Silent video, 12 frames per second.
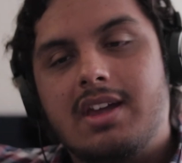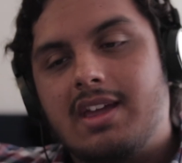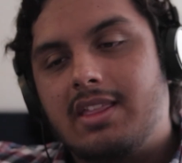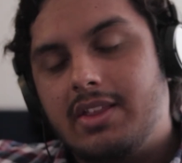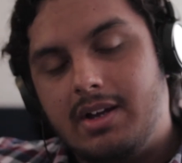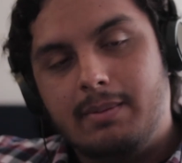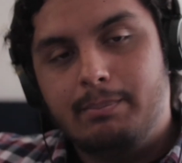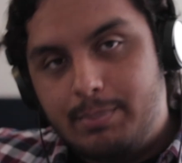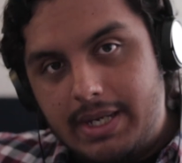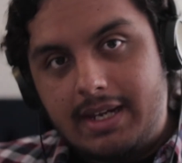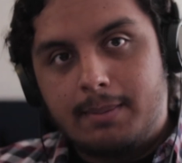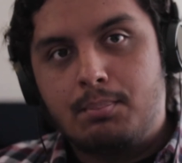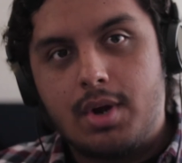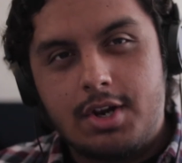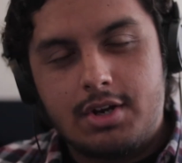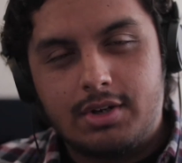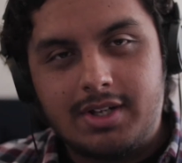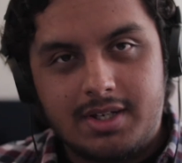the big
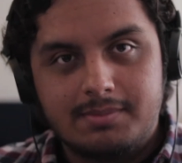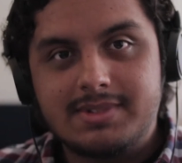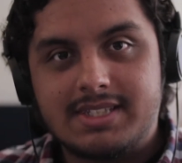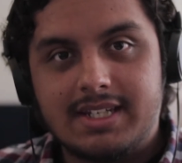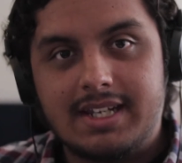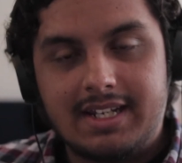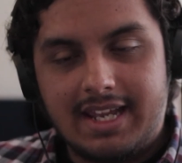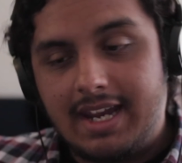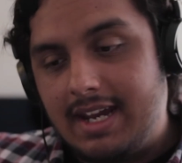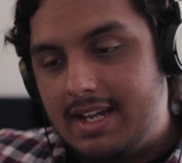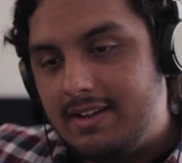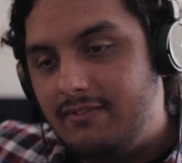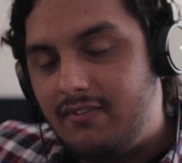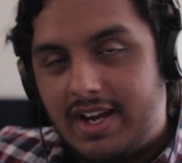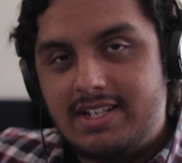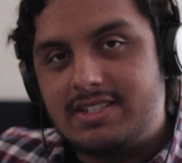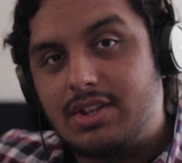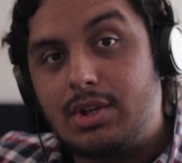Predator comes in and
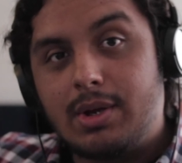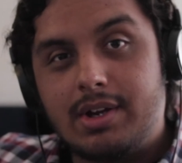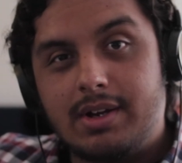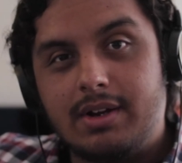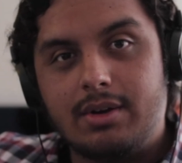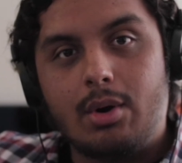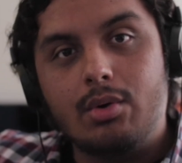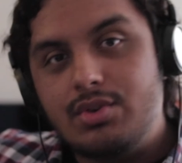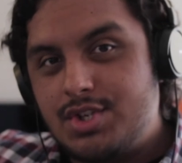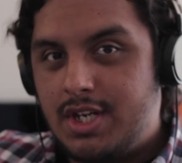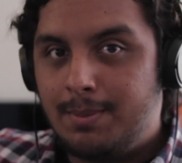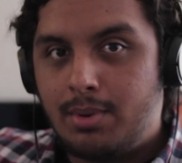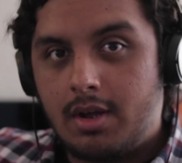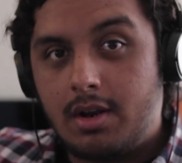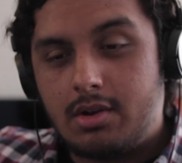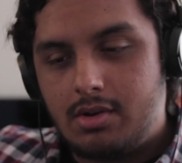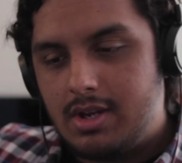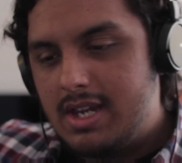fights the OG
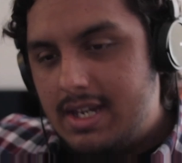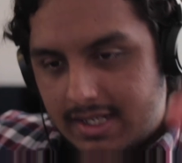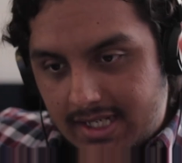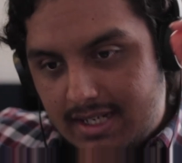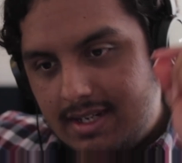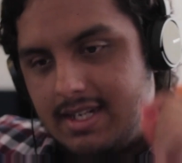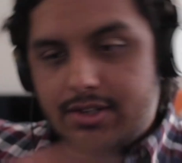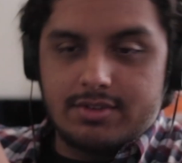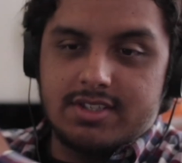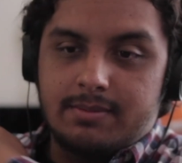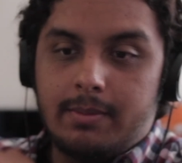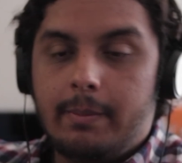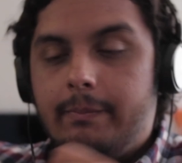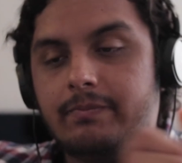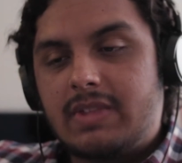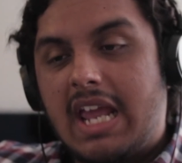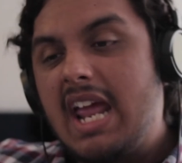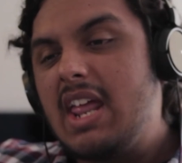Predator, he kills him.
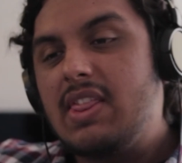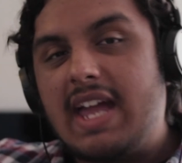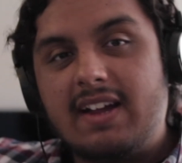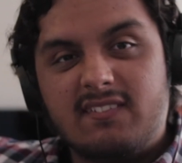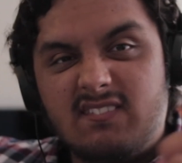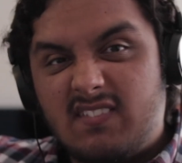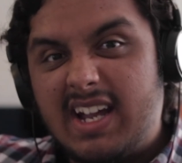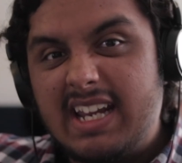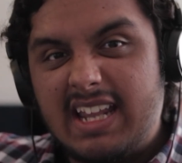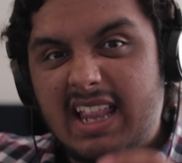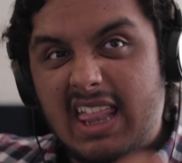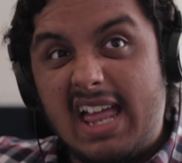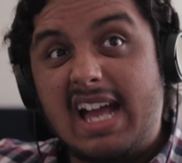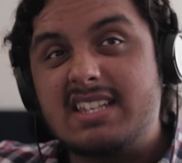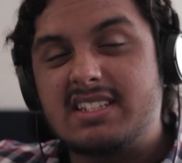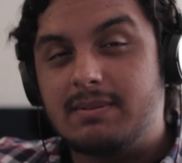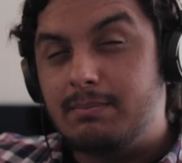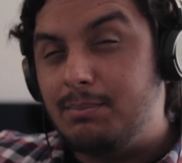That fight
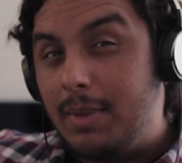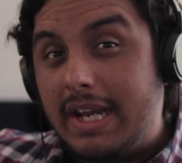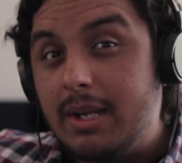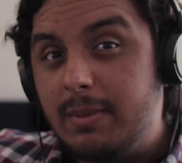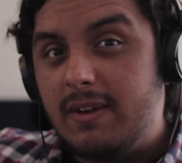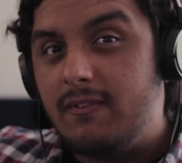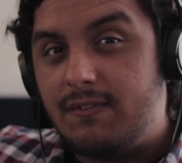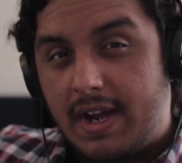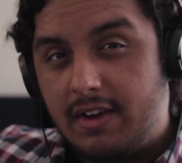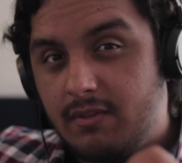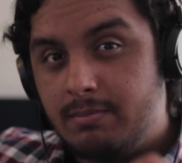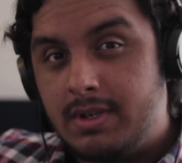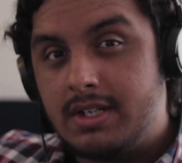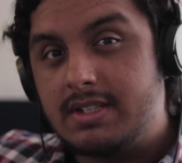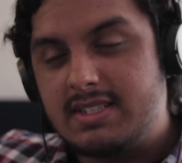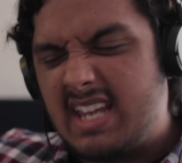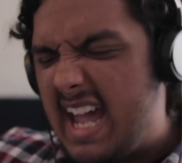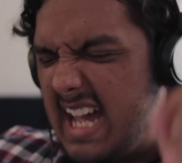lasts maybe 5
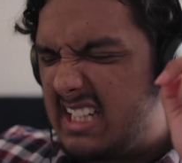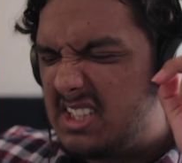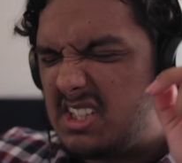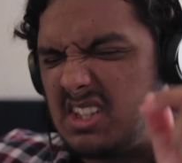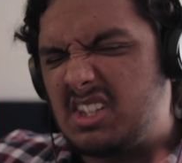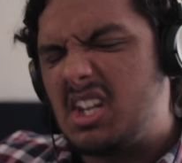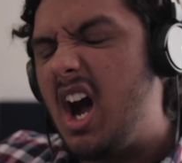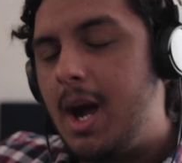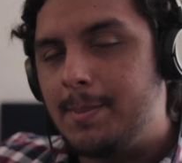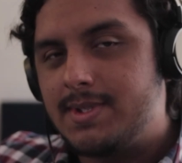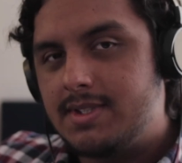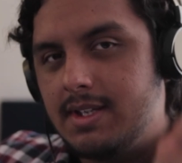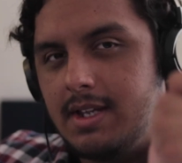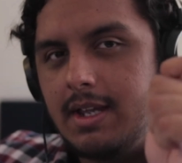minutes. At tops,